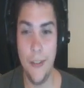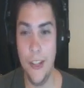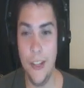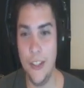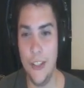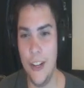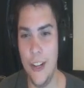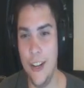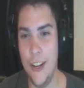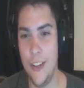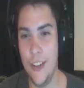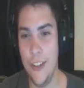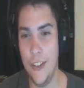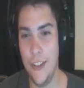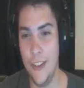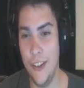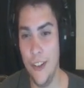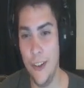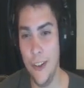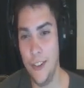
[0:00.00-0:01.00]
change it,
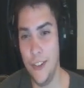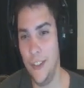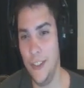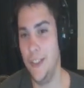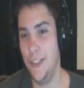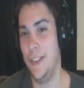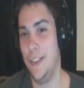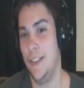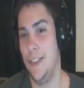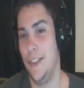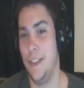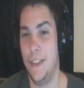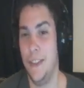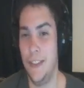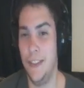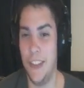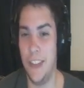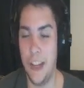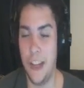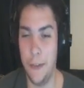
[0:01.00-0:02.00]
then I'll just
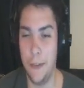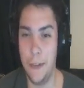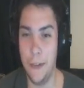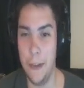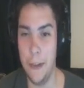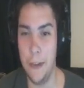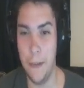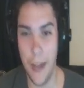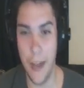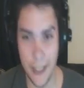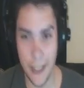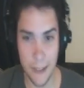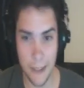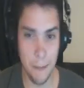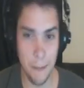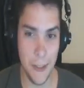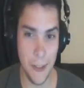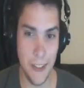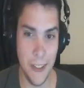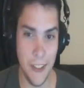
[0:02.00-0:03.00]
send feedback,
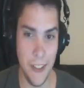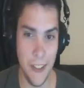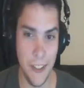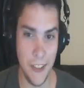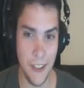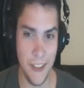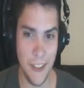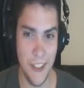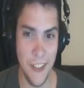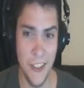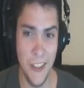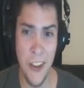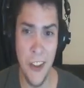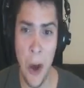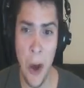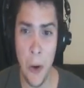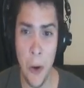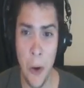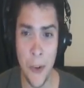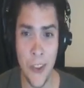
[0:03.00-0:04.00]
because...
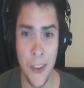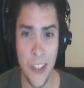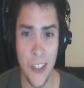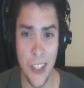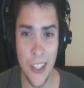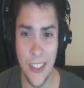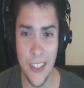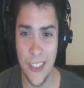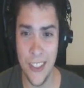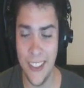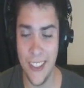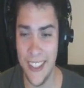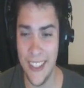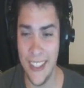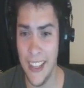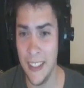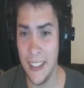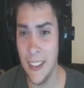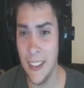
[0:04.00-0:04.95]
No, don't change it again.